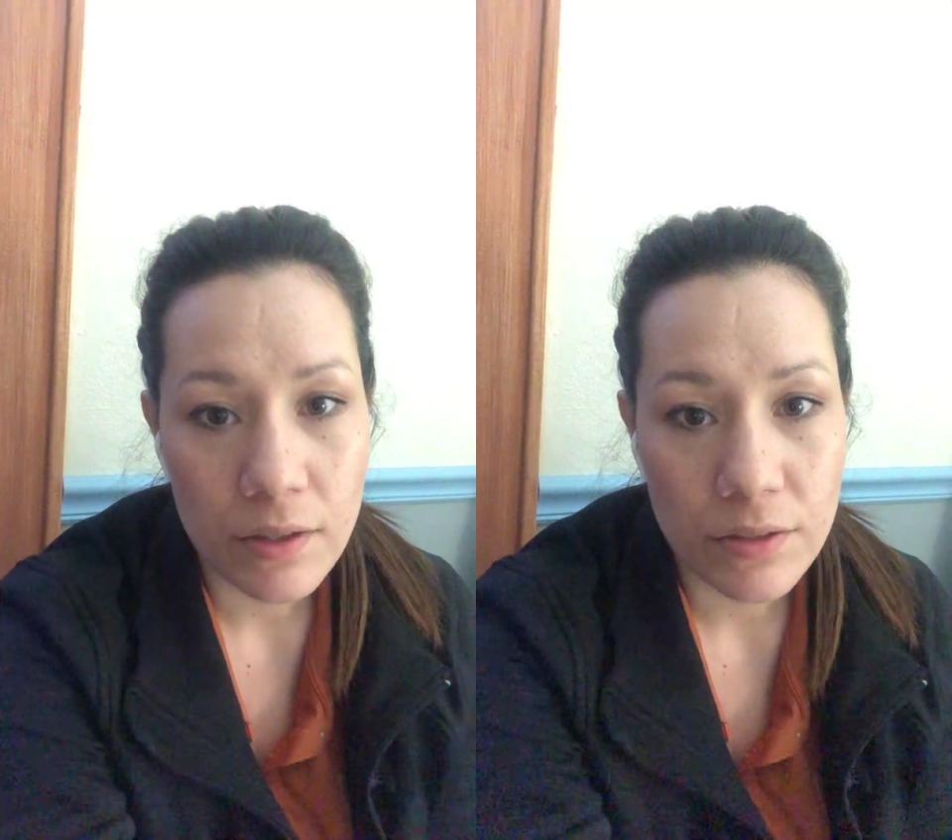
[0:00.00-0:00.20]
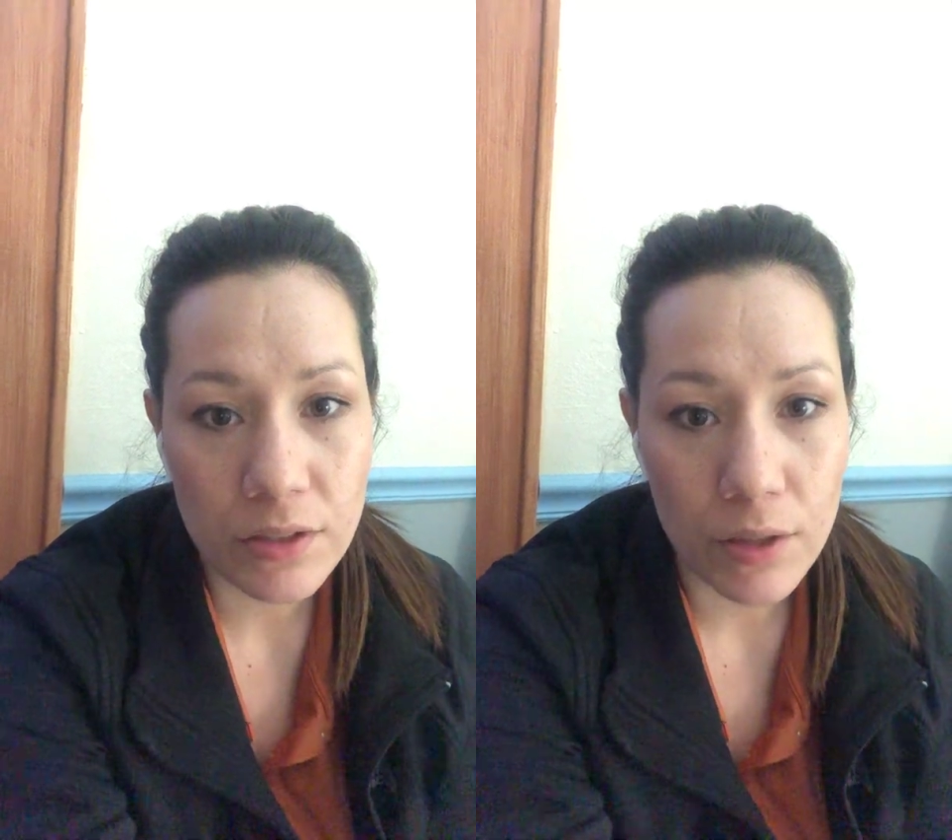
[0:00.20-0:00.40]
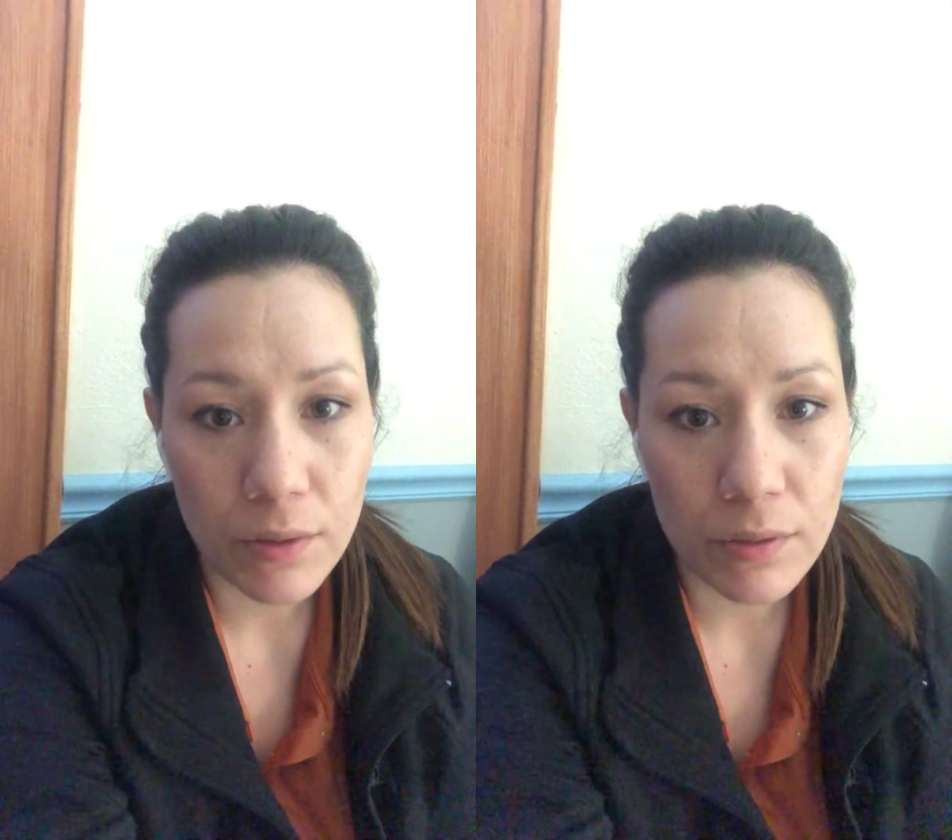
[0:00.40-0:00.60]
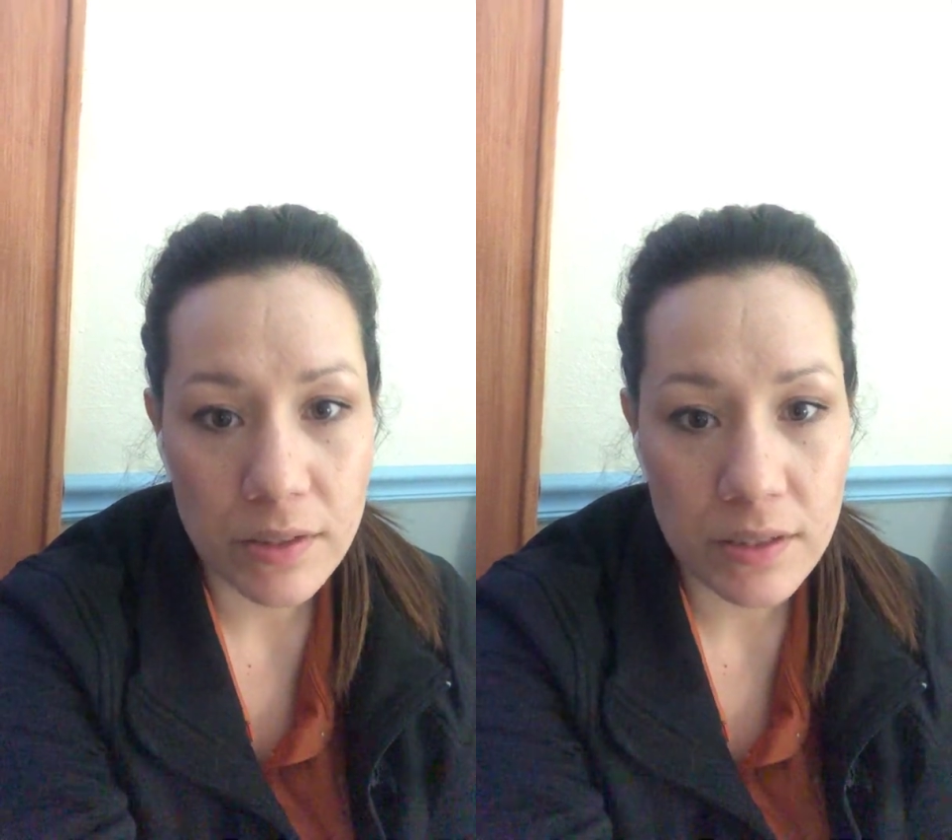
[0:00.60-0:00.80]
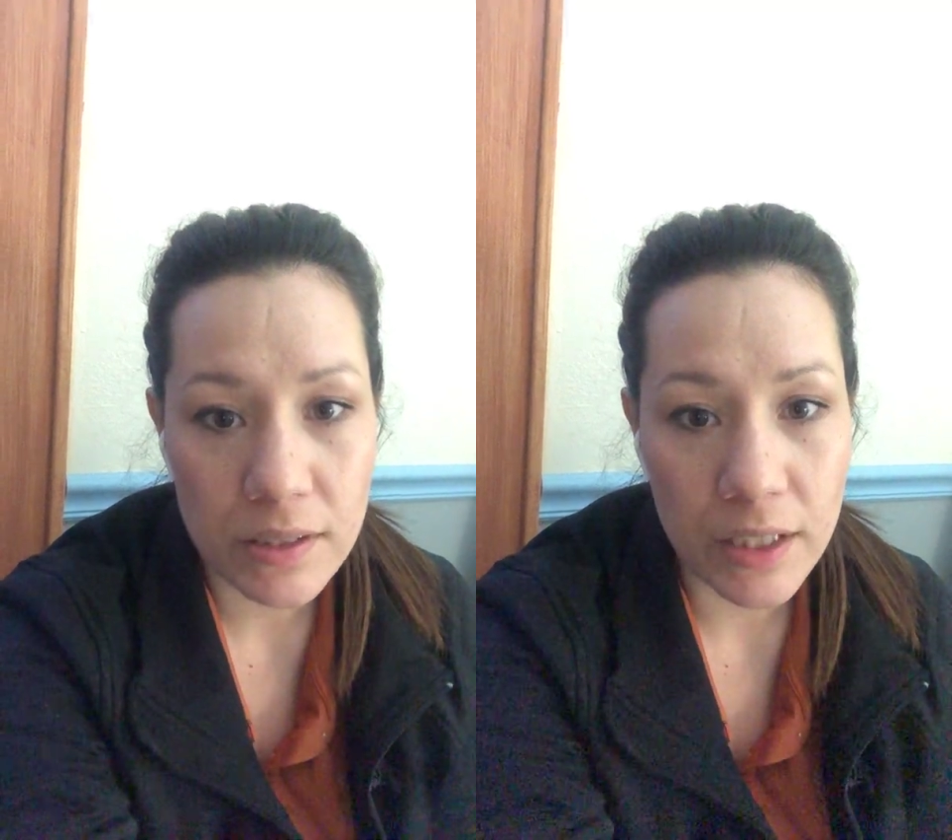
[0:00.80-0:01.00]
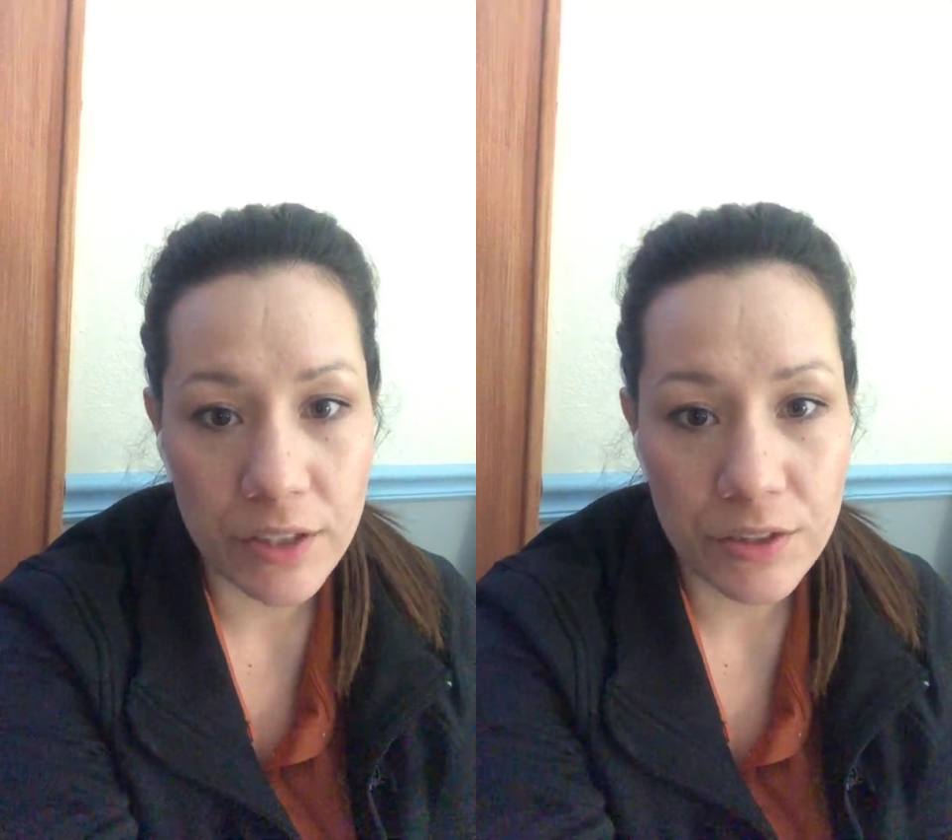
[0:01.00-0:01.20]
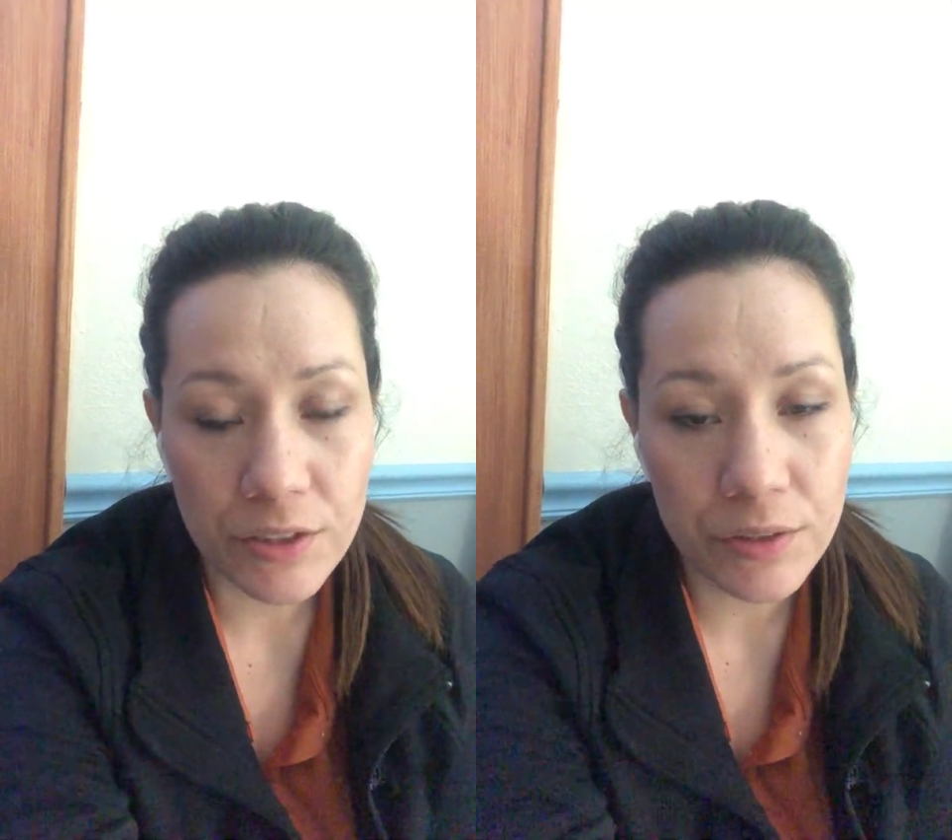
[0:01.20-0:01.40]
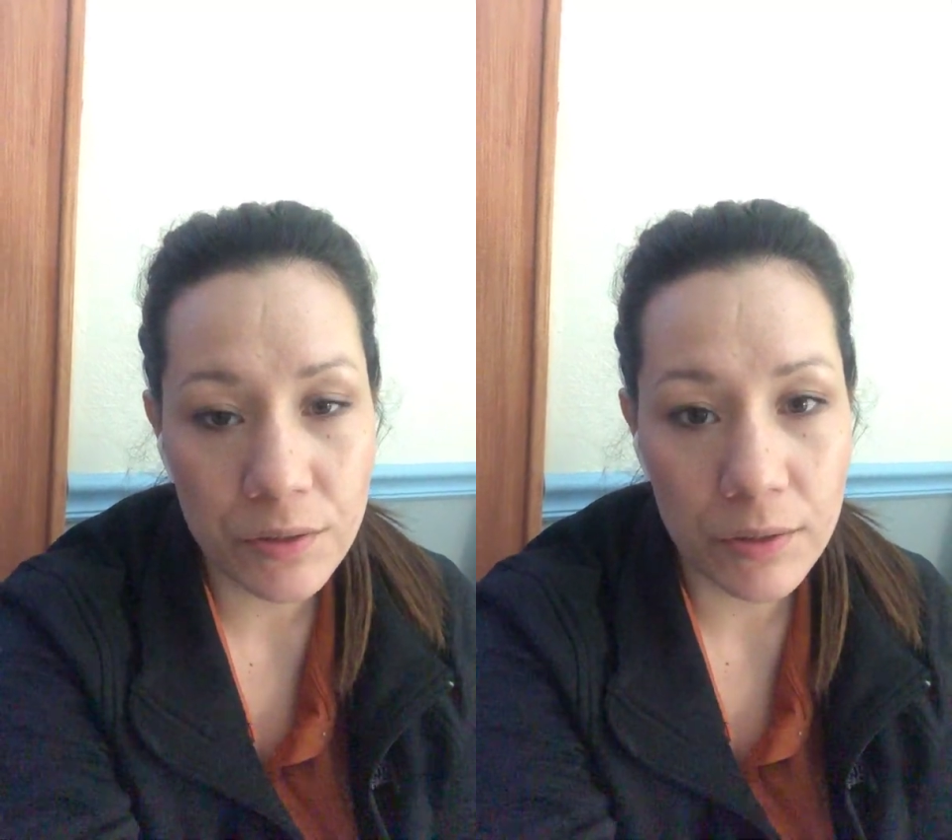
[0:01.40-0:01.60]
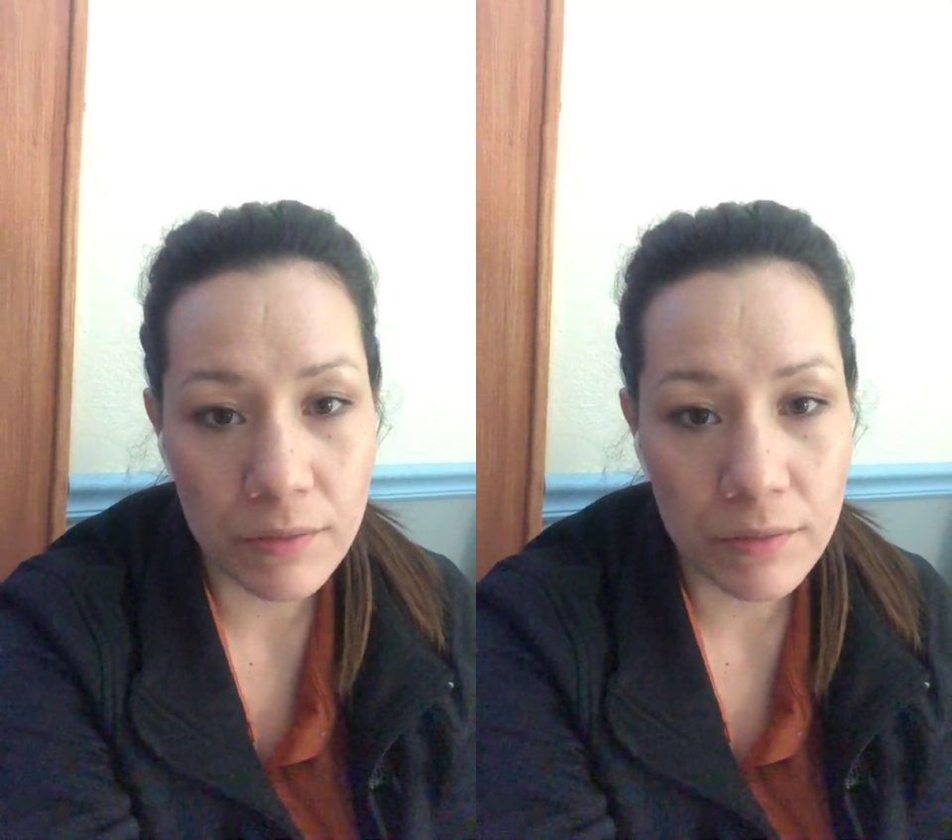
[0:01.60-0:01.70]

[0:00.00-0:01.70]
So this is day 2.